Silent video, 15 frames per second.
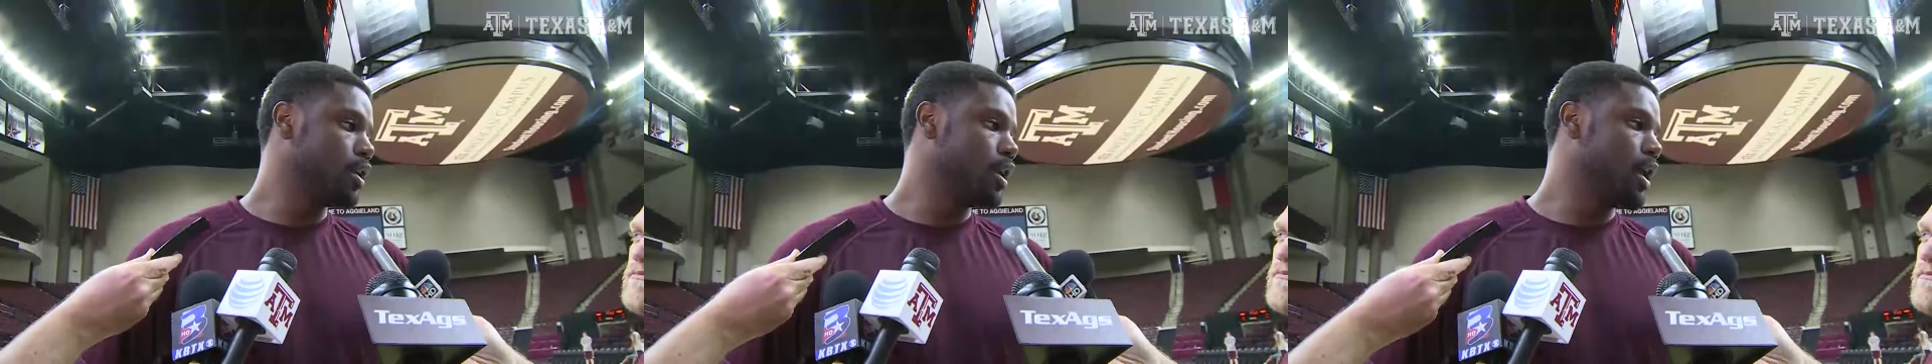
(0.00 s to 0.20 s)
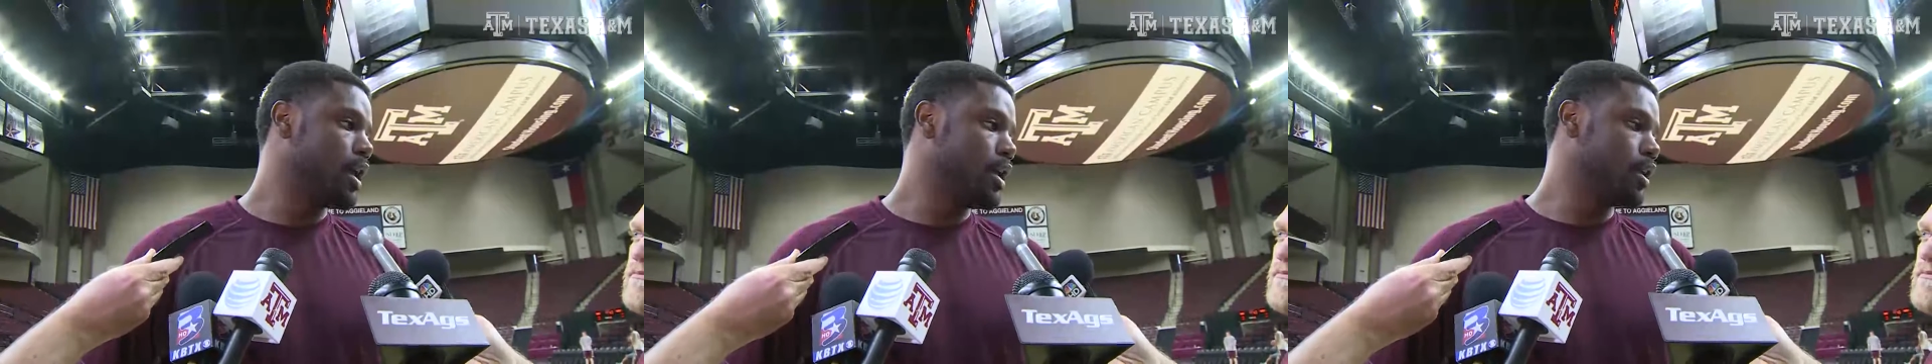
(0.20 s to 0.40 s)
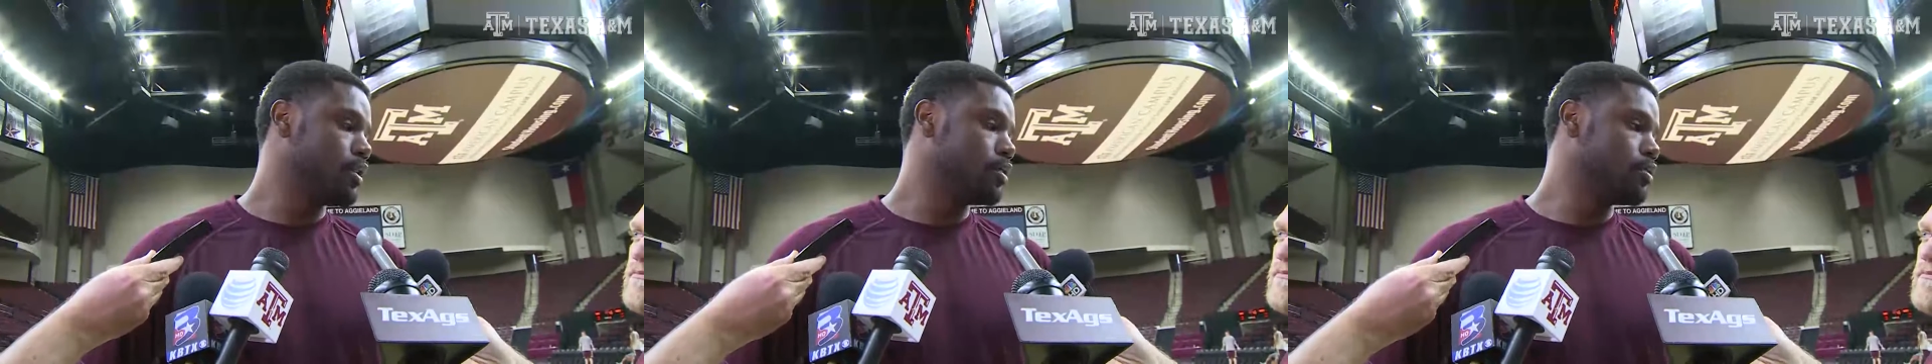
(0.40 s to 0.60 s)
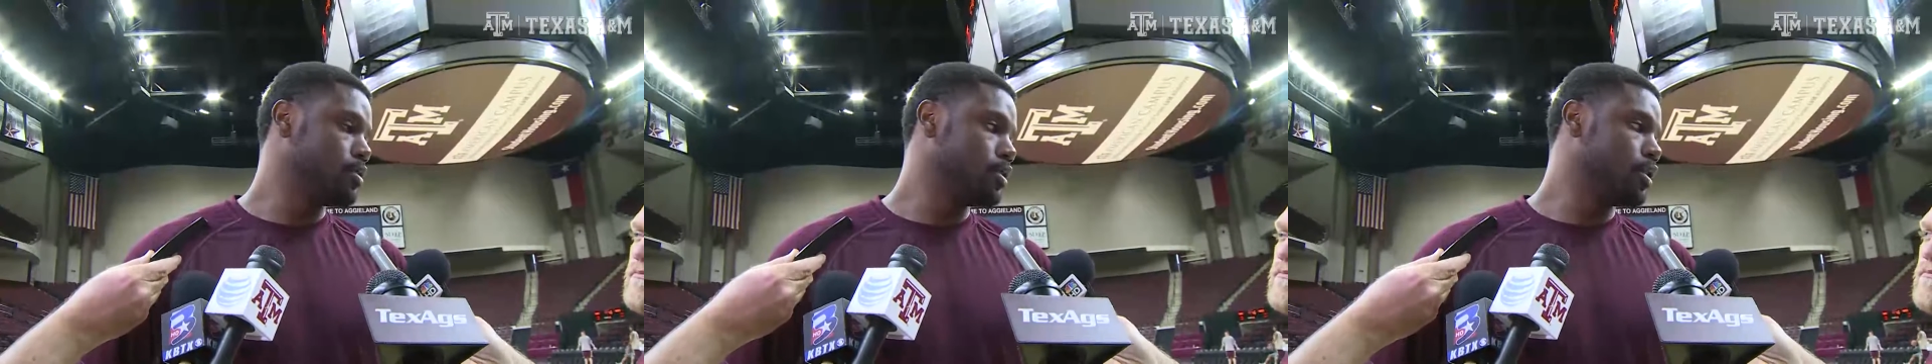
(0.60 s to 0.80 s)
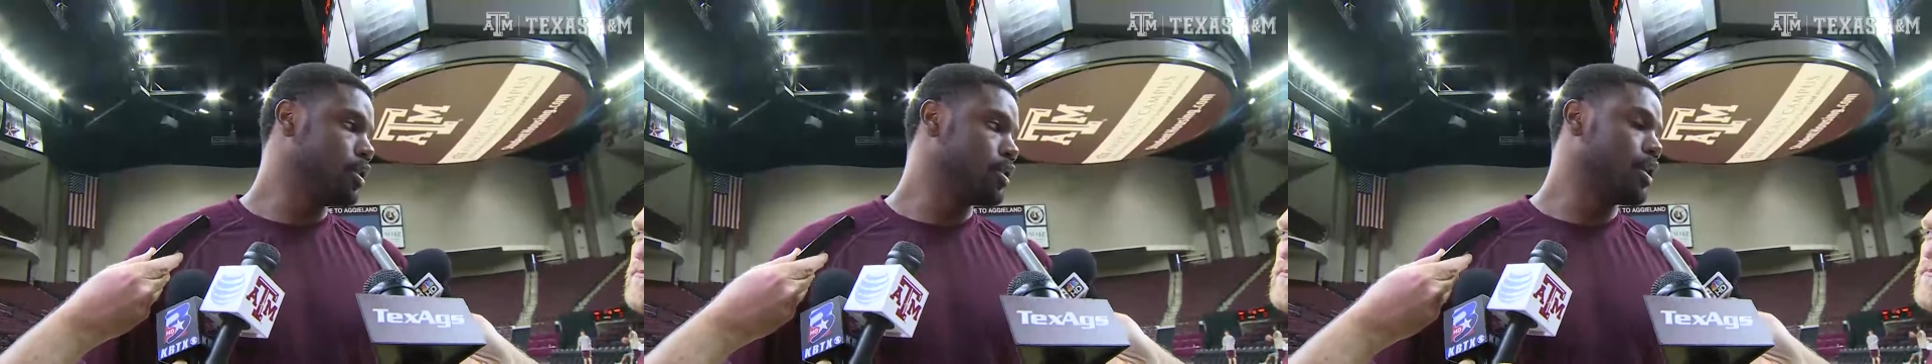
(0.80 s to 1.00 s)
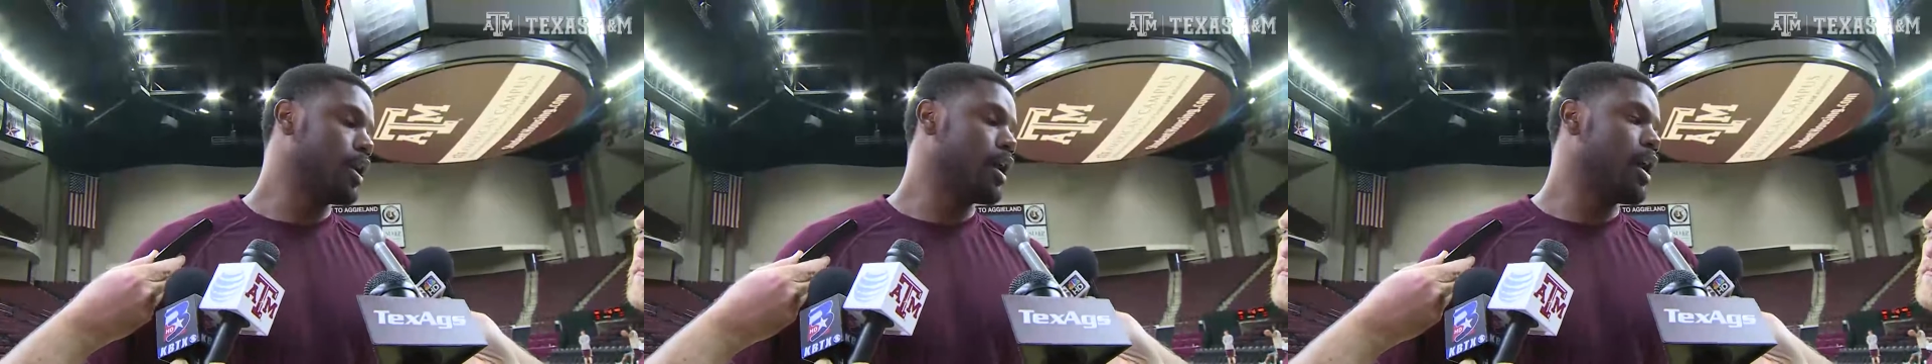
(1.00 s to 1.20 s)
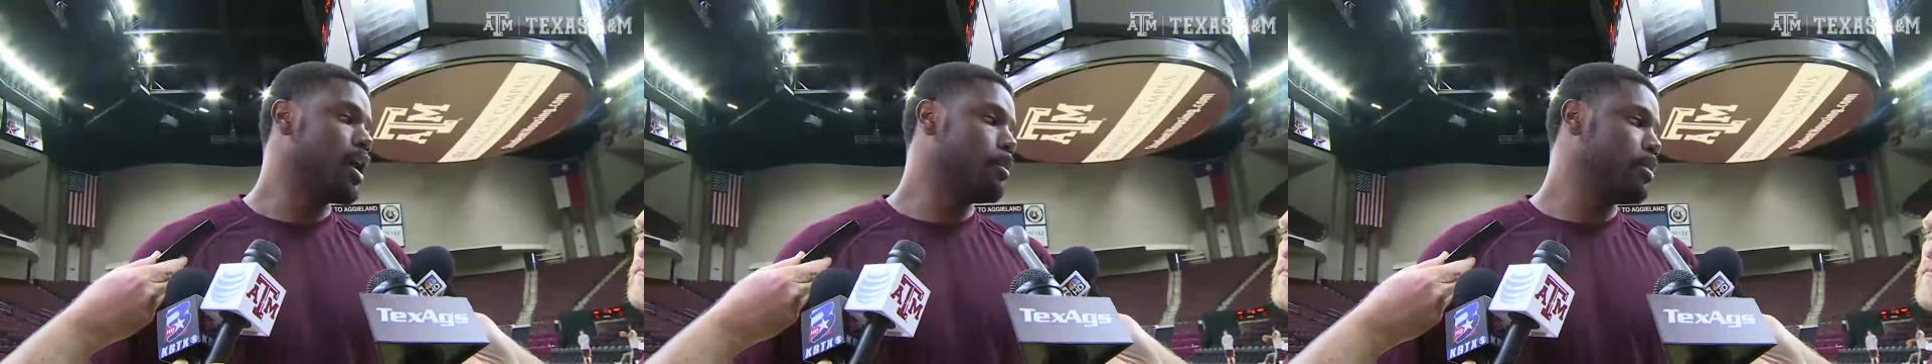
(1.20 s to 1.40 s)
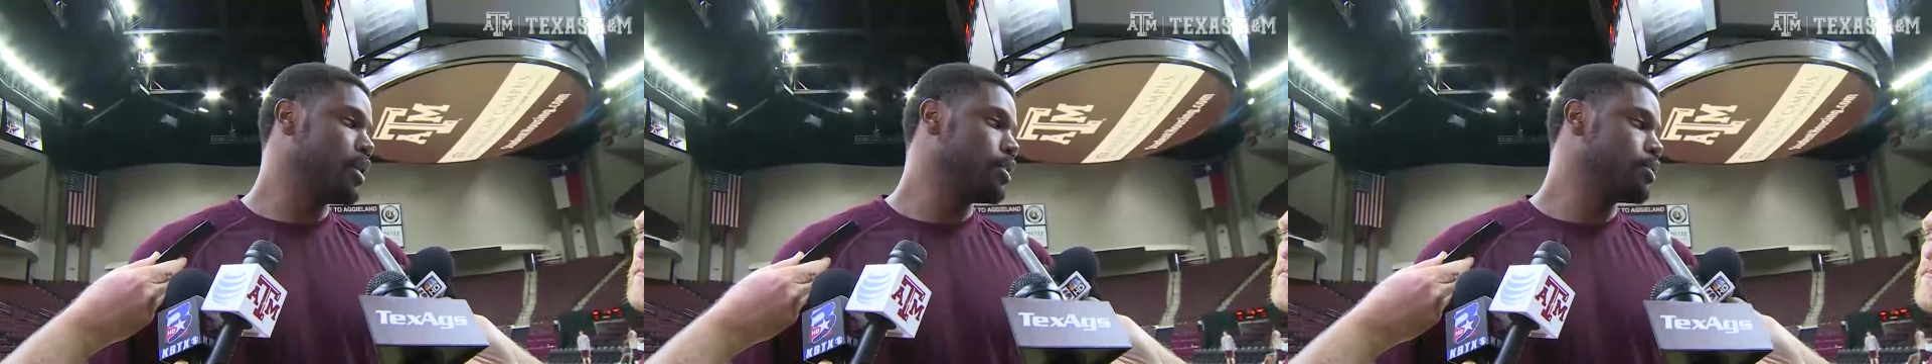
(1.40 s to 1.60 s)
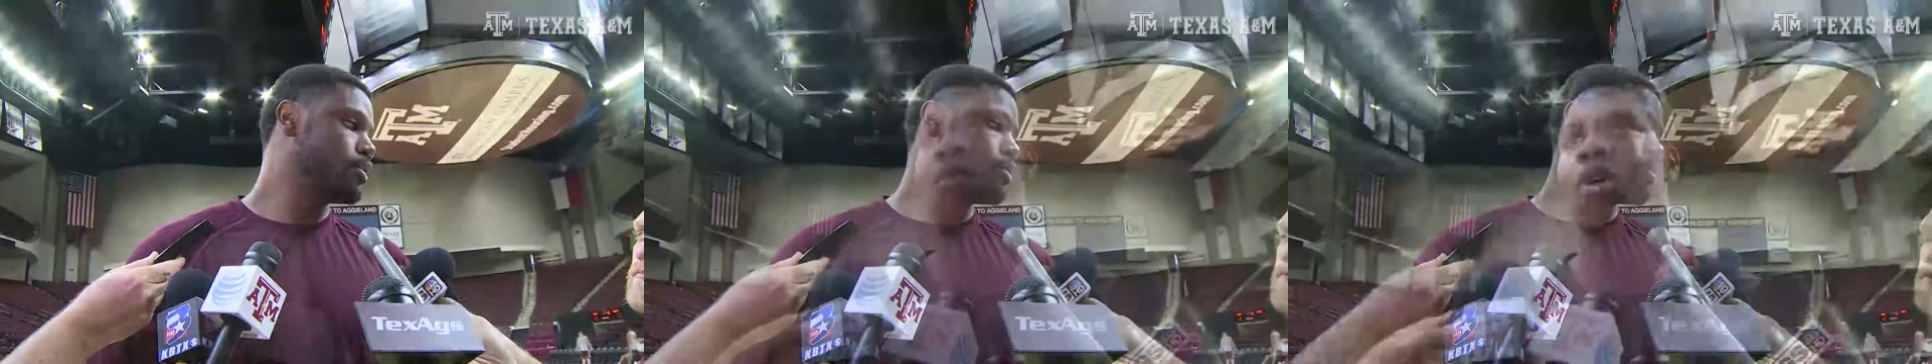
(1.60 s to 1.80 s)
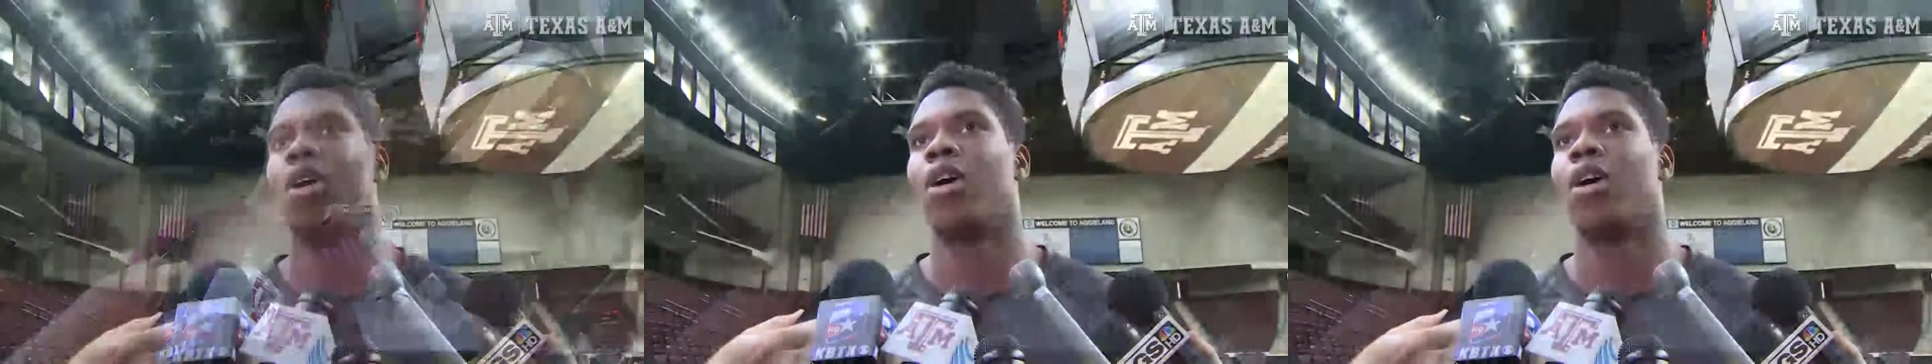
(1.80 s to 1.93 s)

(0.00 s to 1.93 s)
at a high at a high pace.